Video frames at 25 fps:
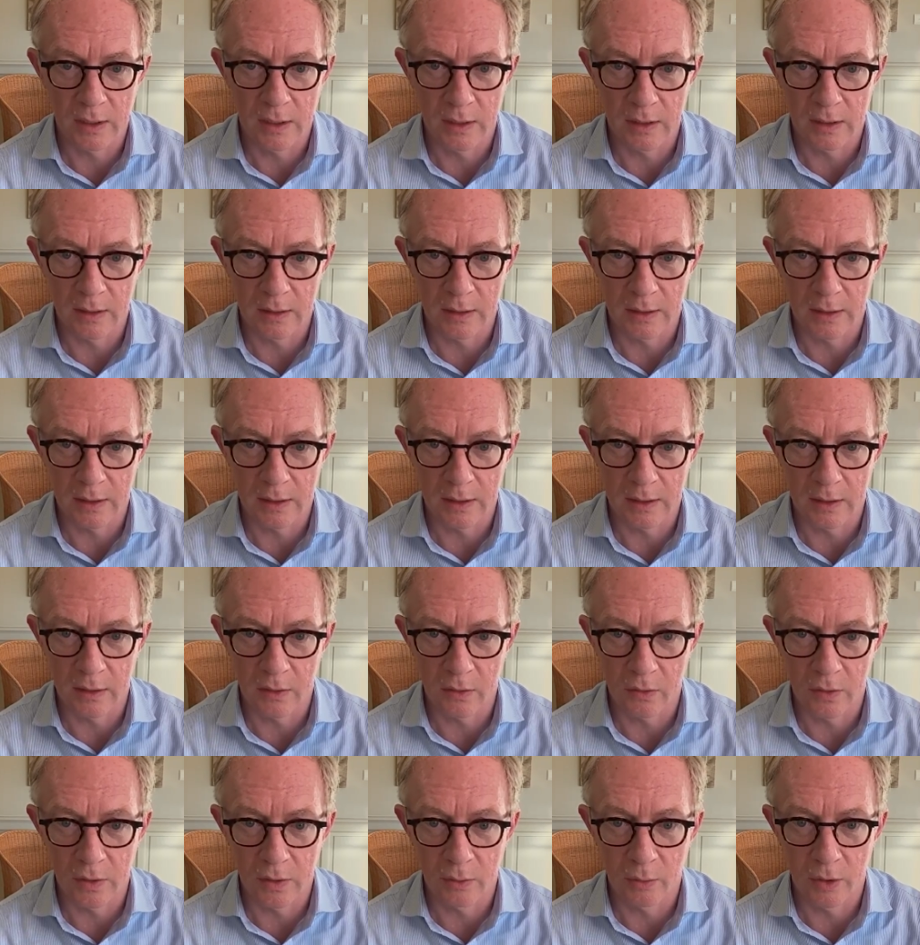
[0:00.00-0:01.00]
in the
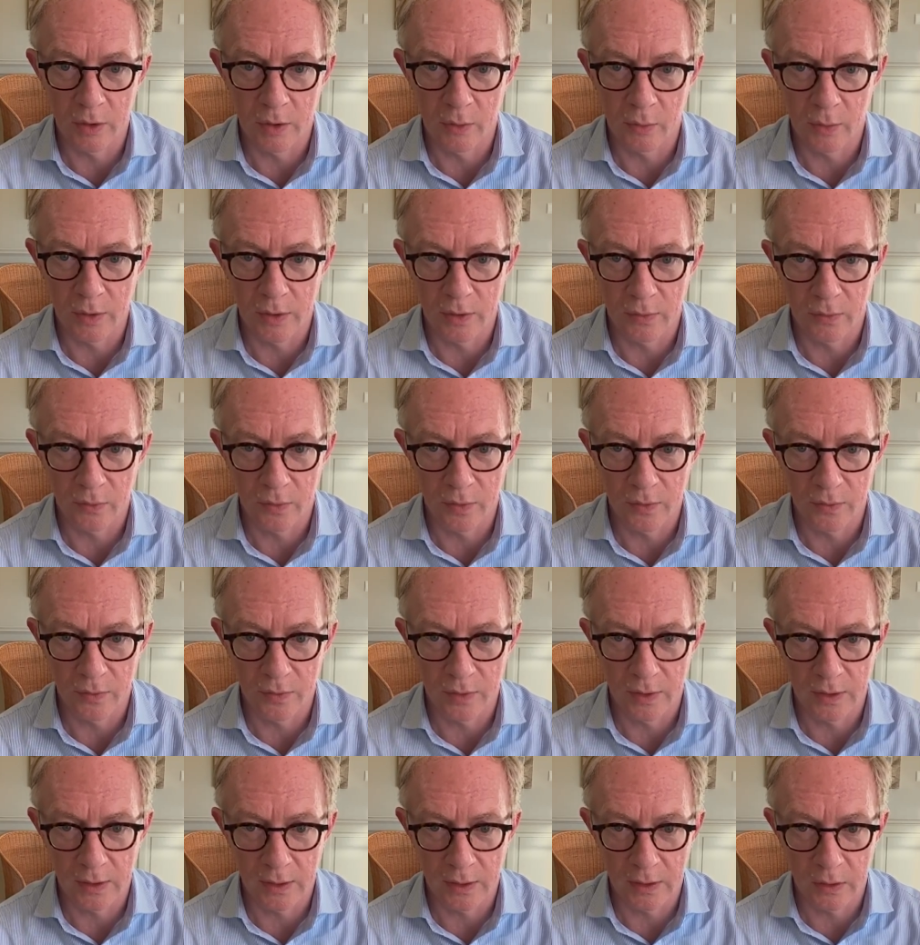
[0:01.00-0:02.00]
category between
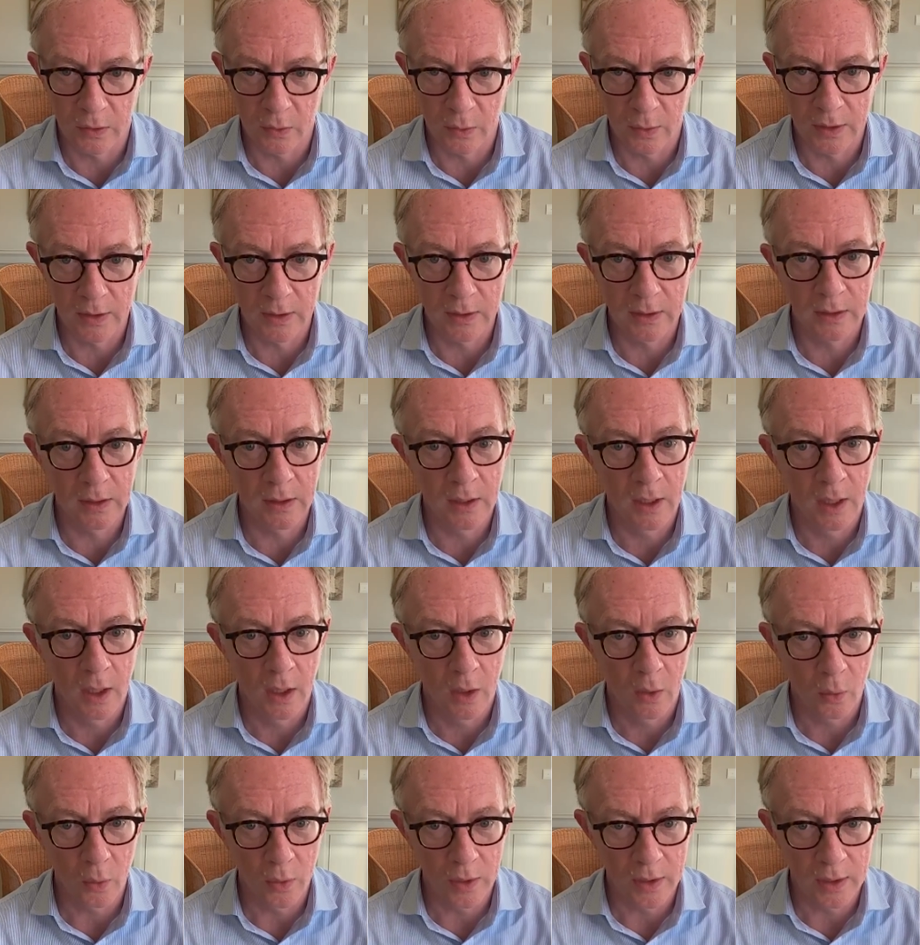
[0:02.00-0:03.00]
15 and 20,
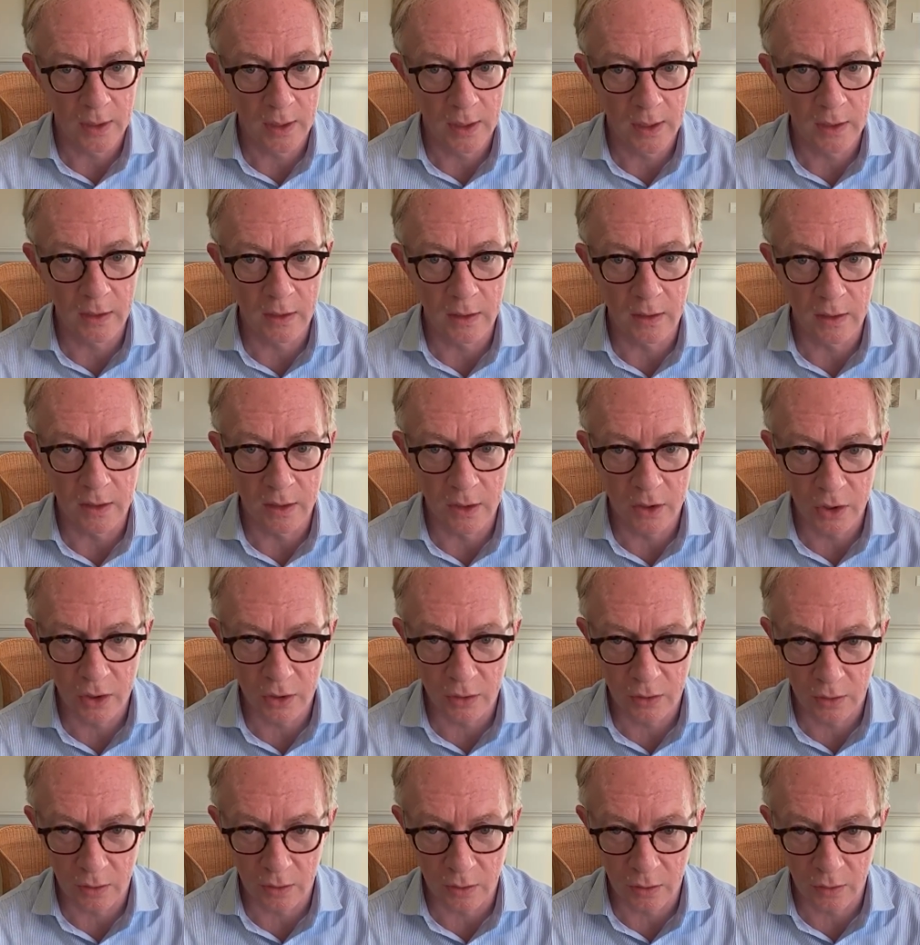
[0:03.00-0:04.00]
we need
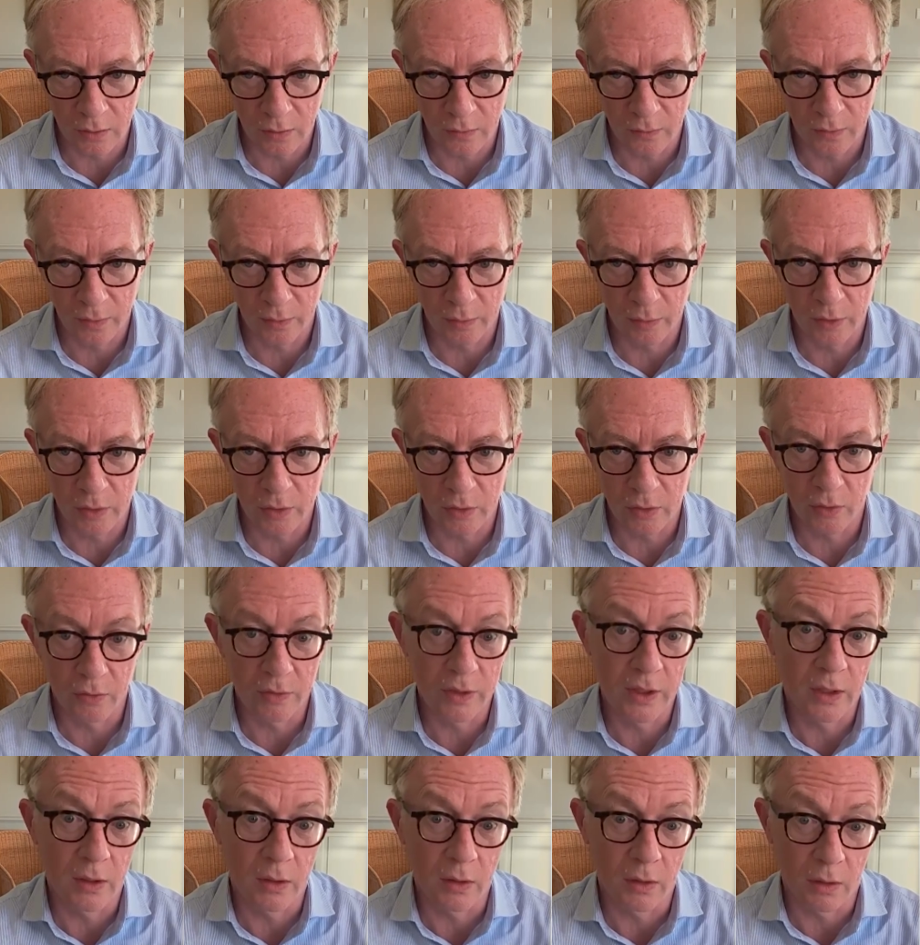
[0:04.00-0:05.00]
additional
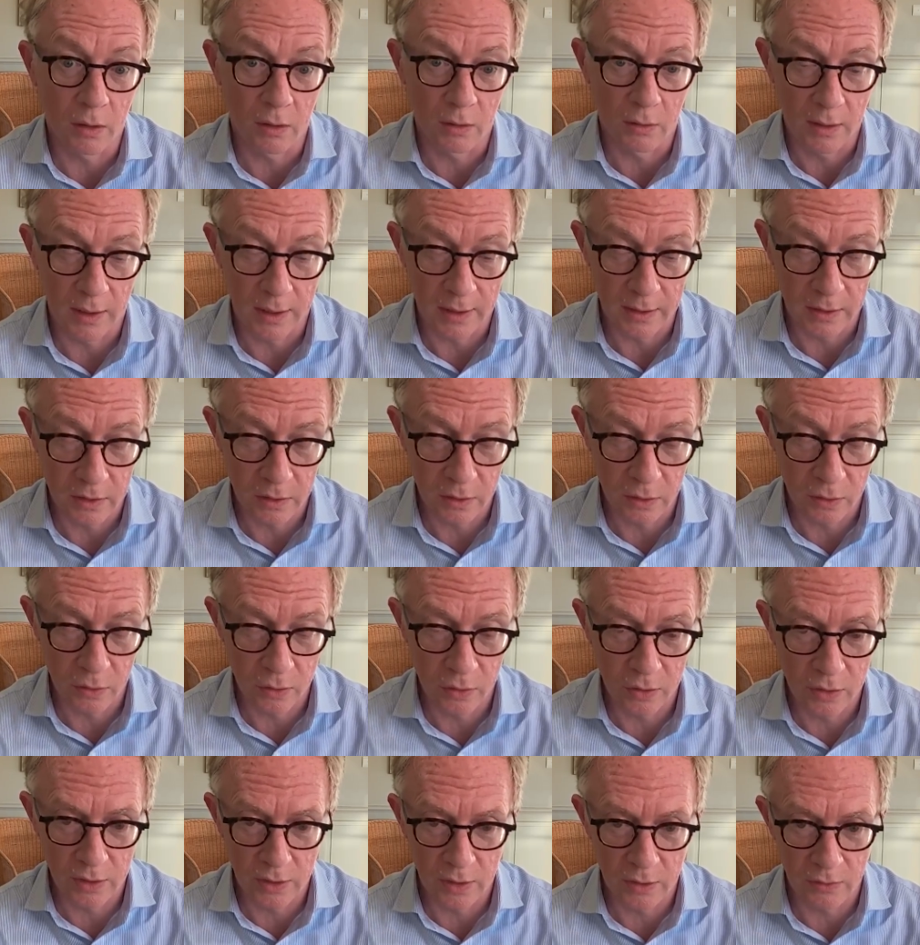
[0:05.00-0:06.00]
confirmatory or
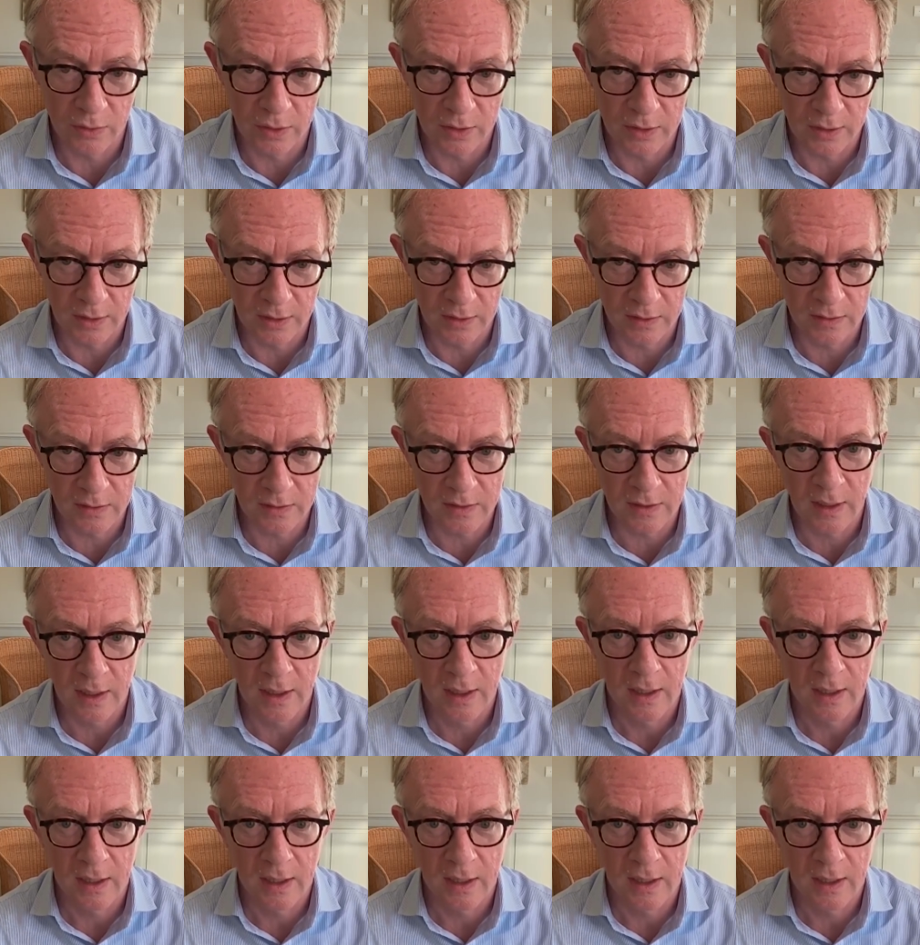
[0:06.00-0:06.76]
exclusionary tests,